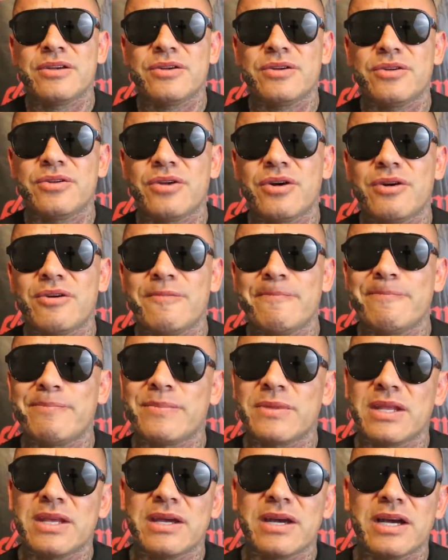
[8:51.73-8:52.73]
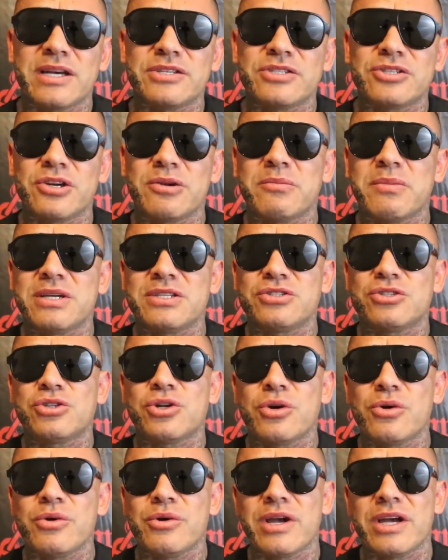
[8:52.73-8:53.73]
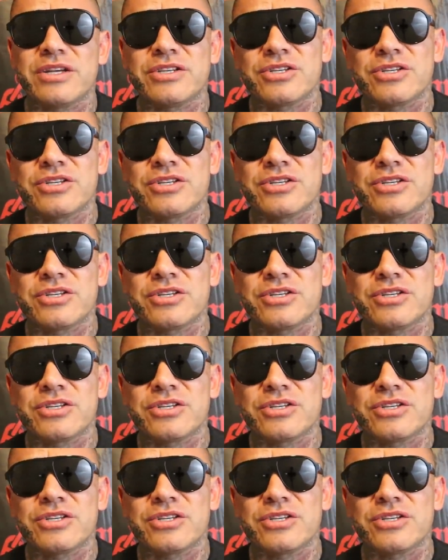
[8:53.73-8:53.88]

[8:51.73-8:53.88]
You know, I share my story,